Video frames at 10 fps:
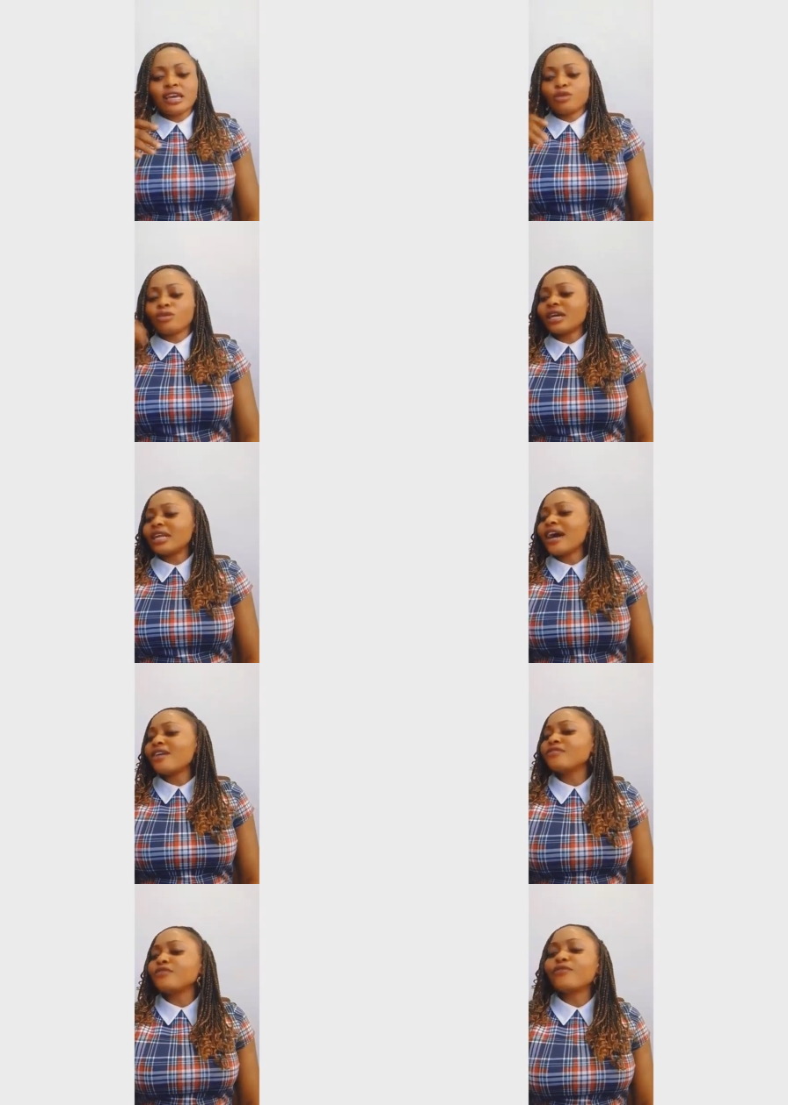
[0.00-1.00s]
You can
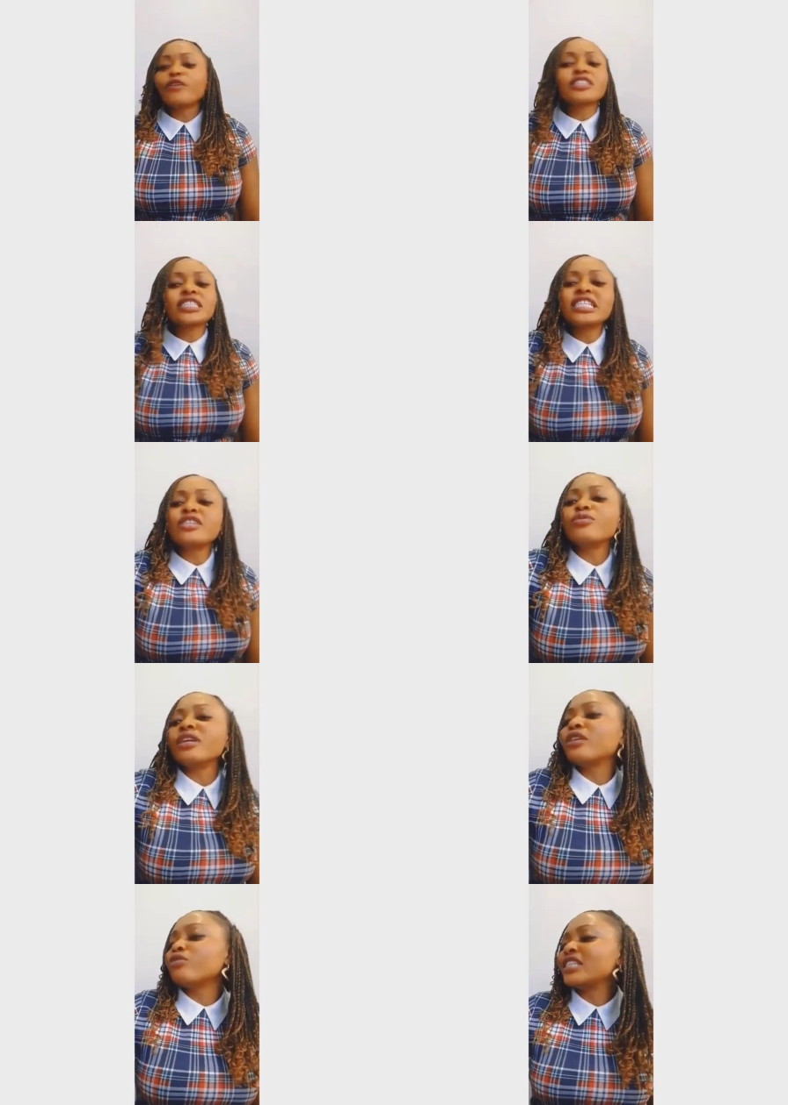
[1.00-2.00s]
have the first
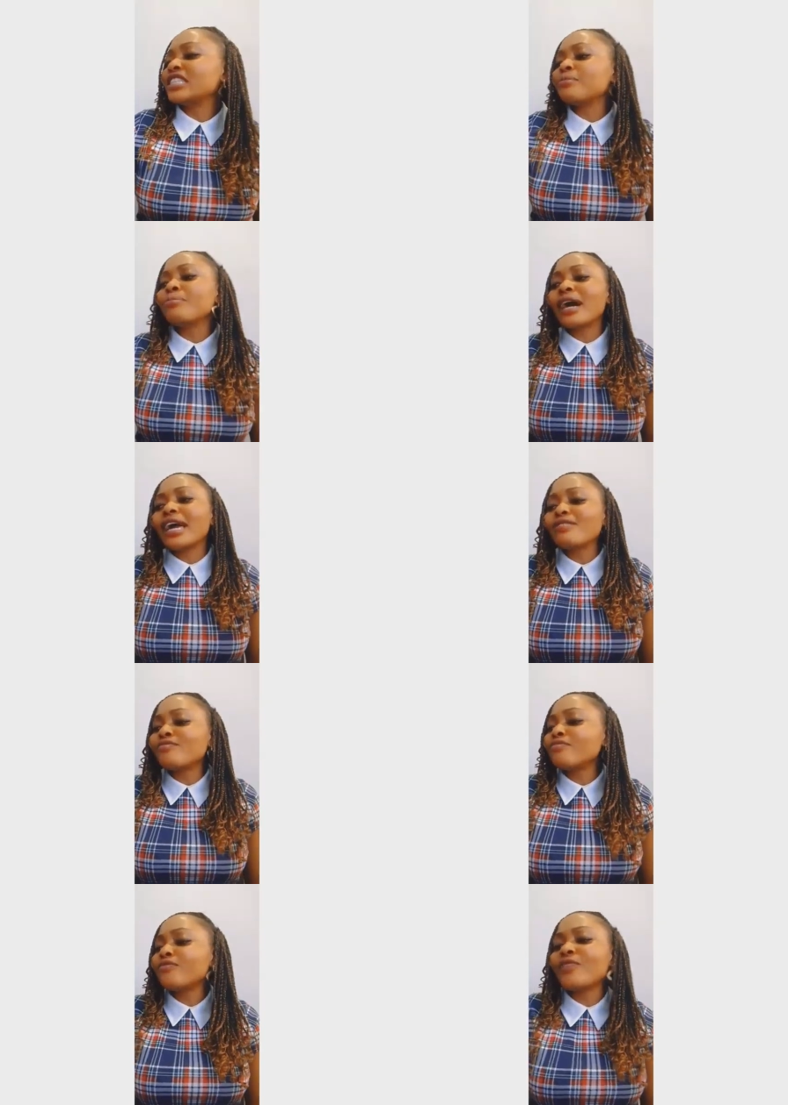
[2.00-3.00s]
lyric written by
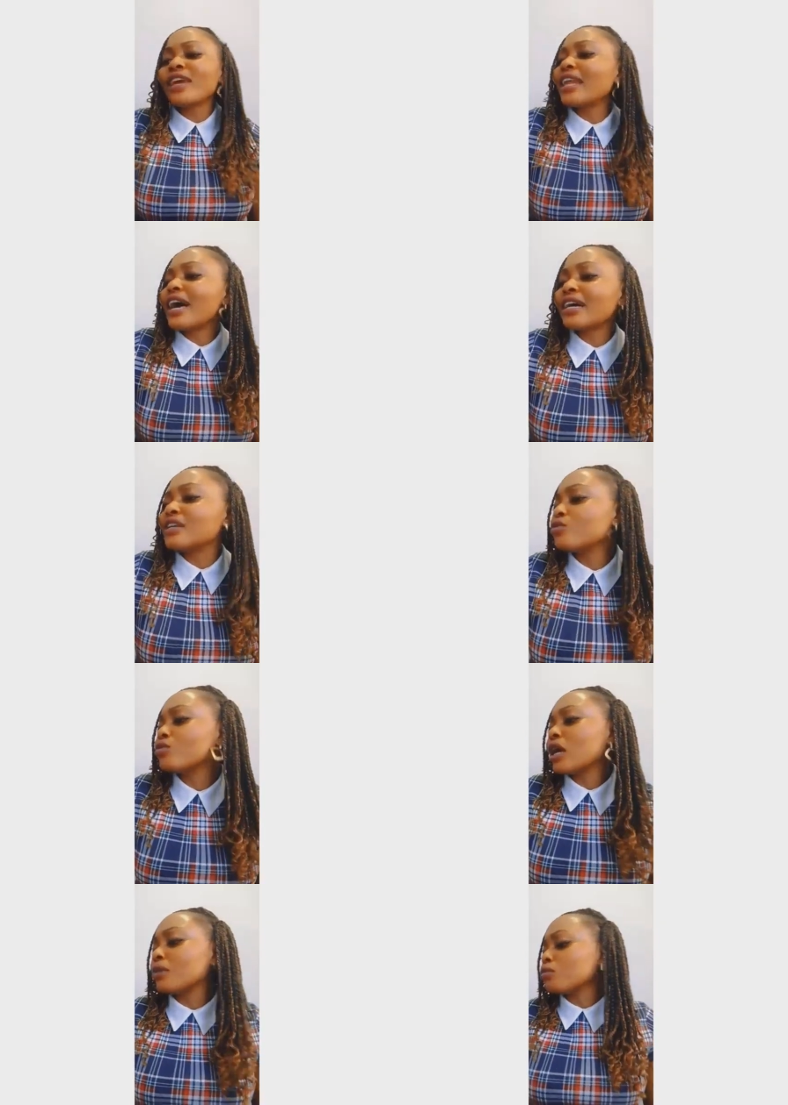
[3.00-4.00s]
Fela
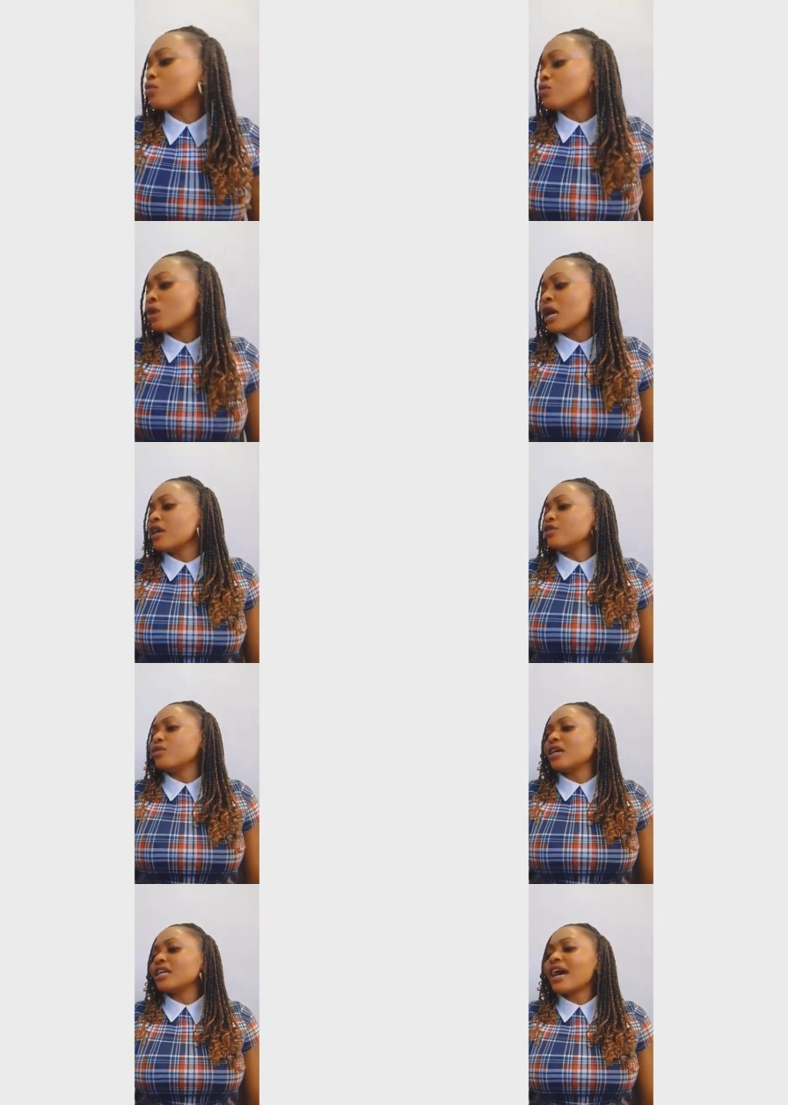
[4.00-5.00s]
Anikulapo. You
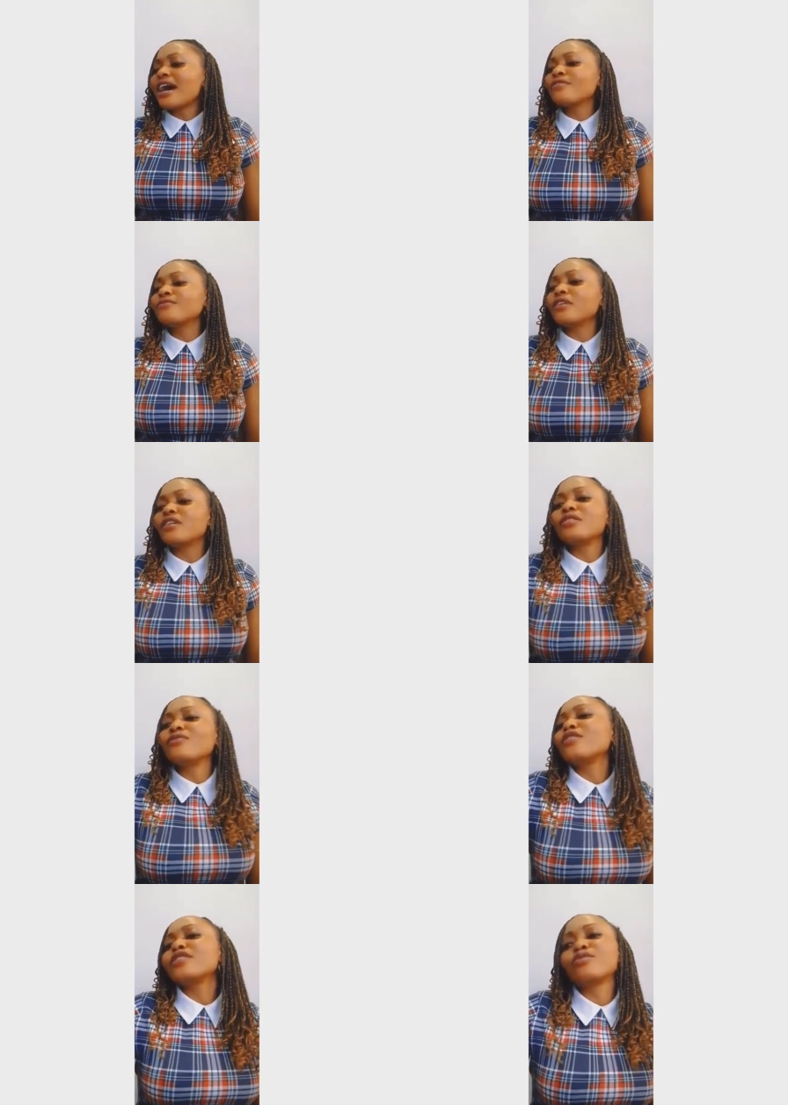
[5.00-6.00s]
can have the
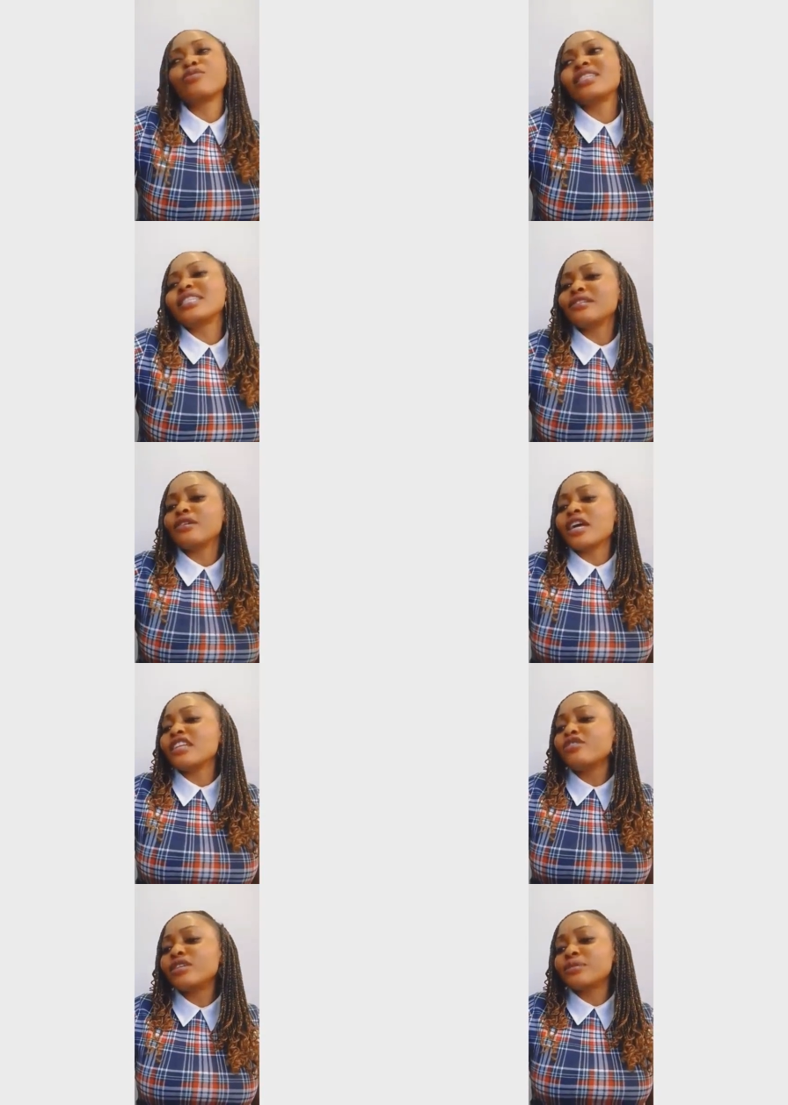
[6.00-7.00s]
first
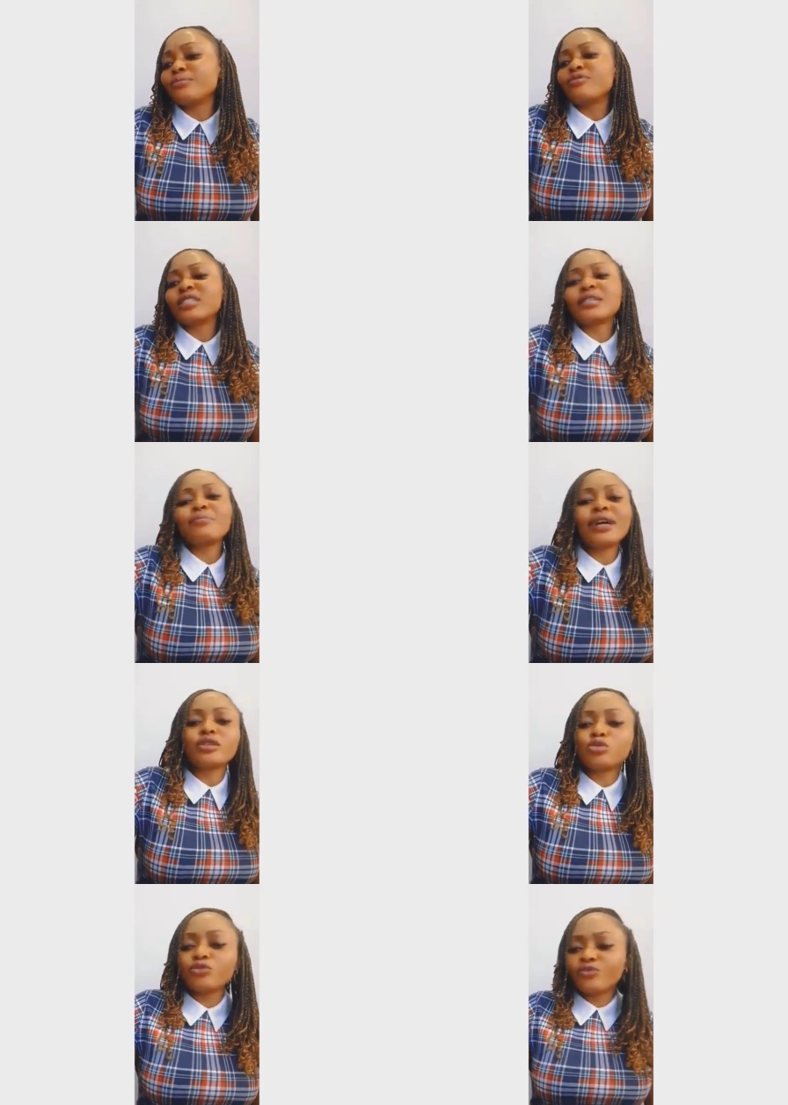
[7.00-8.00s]
lyrics written by
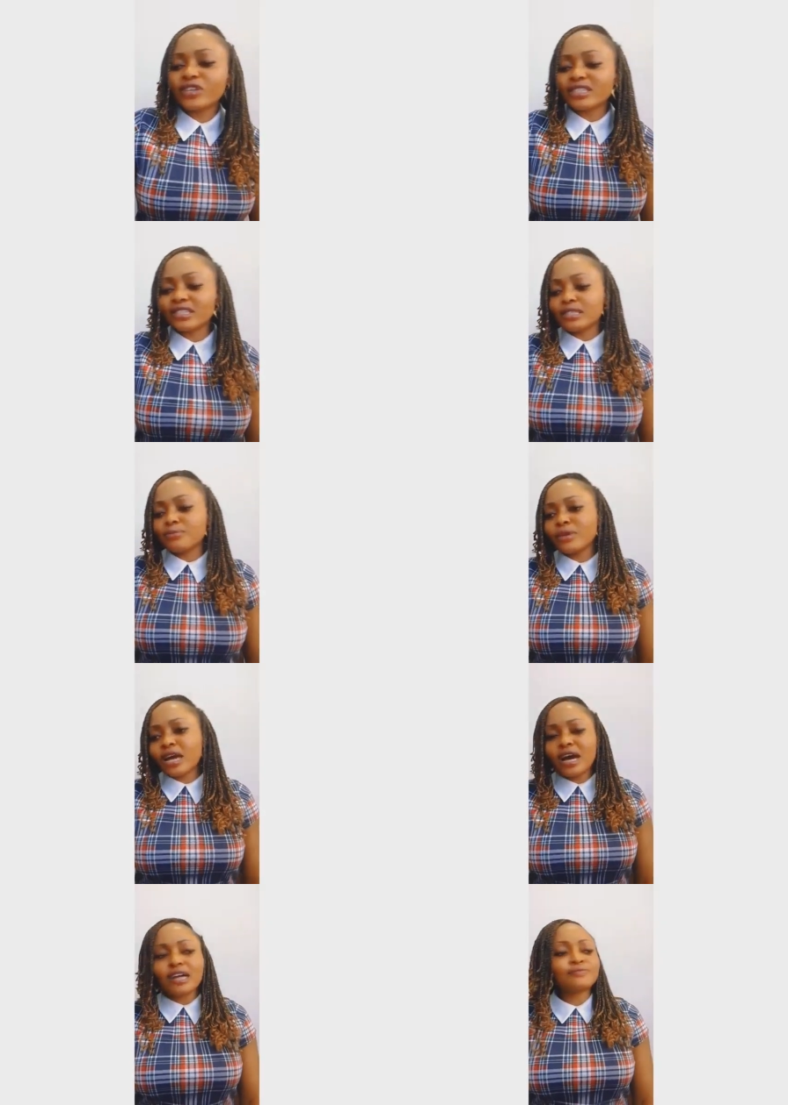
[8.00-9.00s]
Two-Face
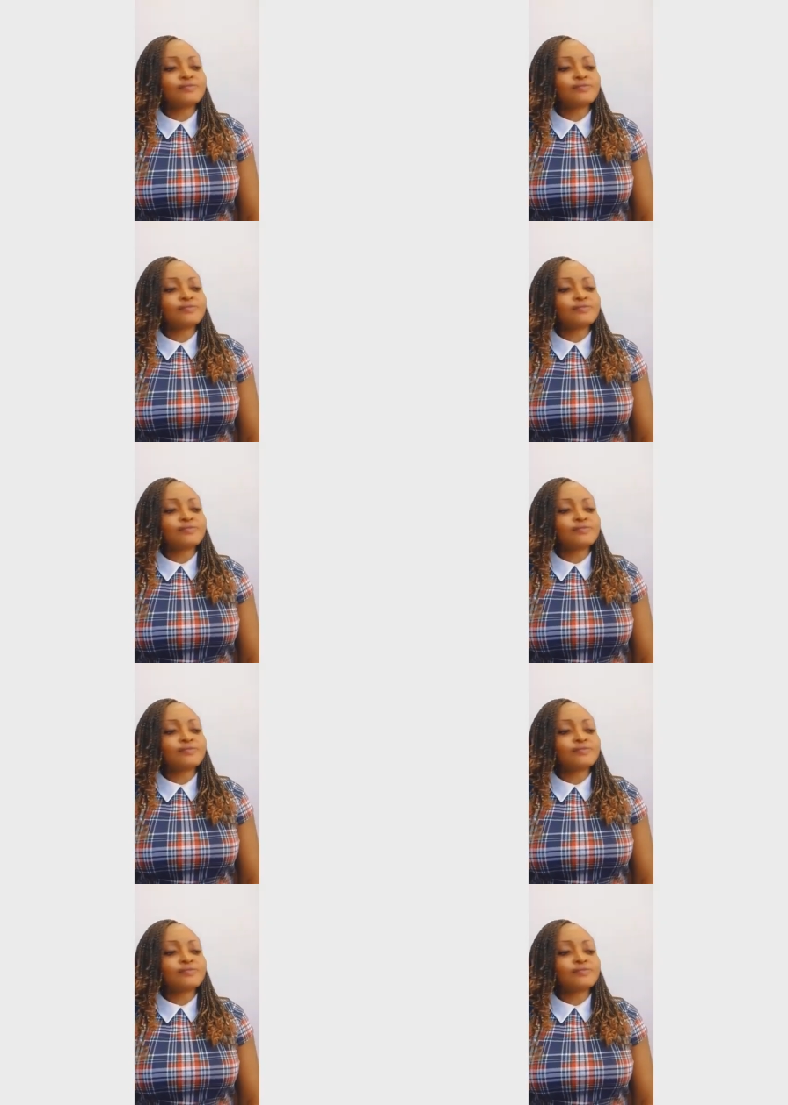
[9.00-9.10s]
Idibia,